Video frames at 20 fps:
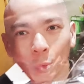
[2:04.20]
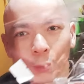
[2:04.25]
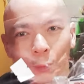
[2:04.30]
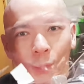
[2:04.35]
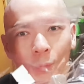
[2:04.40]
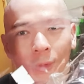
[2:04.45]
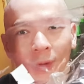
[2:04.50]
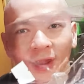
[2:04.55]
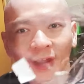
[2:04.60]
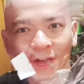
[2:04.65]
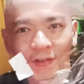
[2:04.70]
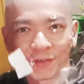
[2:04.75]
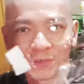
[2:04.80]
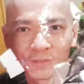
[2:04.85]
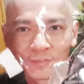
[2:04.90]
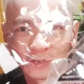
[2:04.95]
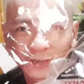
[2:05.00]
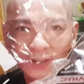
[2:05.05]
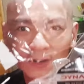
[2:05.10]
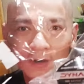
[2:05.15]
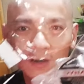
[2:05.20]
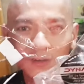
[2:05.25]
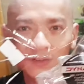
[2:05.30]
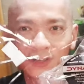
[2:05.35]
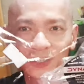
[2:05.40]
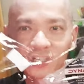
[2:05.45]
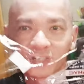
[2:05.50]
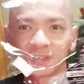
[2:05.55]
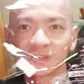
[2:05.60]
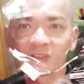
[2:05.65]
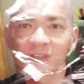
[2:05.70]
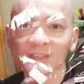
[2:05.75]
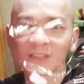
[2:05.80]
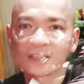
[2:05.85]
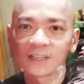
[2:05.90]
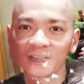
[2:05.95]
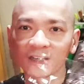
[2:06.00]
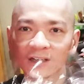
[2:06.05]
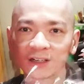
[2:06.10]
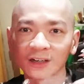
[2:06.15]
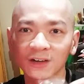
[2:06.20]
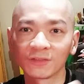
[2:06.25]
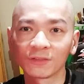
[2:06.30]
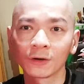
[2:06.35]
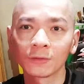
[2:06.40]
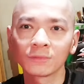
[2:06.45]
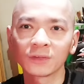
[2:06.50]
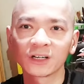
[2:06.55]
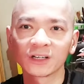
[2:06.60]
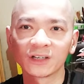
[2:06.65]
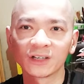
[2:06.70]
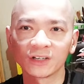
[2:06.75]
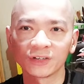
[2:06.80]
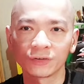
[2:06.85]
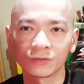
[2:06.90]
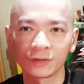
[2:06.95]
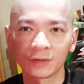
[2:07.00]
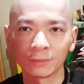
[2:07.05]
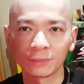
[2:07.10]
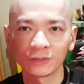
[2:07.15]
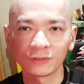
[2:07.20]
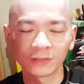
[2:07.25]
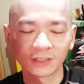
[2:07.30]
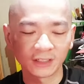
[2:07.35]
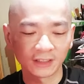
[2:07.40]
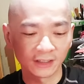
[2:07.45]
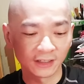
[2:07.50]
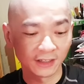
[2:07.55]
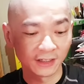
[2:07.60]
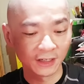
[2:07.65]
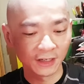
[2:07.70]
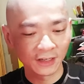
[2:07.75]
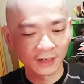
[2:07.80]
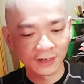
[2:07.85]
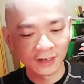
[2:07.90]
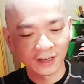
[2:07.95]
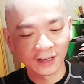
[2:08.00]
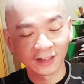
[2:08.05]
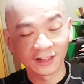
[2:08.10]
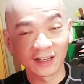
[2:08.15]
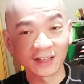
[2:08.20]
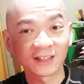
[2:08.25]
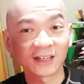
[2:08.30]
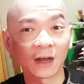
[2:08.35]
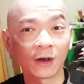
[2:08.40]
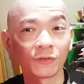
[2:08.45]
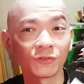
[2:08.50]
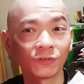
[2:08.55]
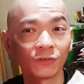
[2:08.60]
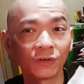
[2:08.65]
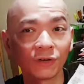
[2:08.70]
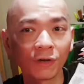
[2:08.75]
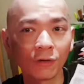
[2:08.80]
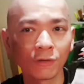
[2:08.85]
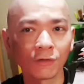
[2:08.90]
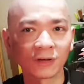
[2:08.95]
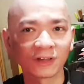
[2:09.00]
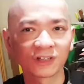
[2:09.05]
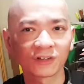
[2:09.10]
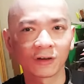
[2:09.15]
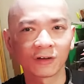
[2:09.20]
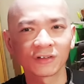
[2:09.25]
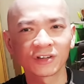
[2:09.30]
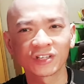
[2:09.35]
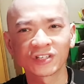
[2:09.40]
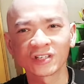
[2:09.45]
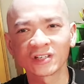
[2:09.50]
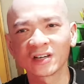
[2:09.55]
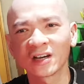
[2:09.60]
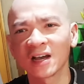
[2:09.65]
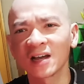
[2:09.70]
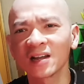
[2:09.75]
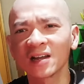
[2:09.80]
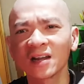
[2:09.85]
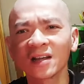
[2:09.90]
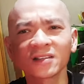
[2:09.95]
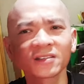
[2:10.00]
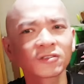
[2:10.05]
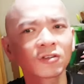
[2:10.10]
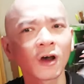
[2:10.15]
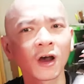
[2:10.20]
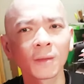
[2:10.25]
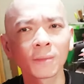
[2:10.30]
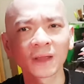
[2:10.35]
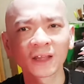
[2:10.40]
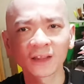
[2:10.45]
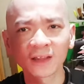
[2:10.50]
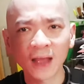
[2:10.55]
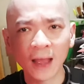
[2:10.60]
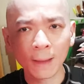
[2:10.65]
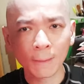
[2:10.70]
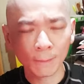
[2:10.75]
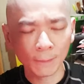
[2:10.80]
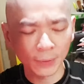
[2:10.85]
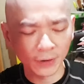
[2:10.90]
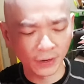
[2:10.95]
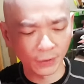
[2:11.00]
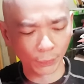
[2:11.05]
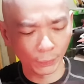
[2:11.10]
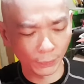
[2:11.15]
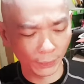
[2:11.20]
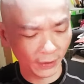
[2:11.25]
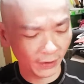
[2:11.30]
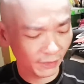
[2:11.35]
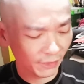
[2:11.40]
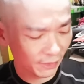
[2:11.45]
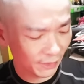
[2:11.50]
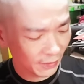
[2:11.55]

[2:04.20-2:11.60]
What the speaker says: With the original sticker from the distributor. That's how you know it's original and has not been tampered with.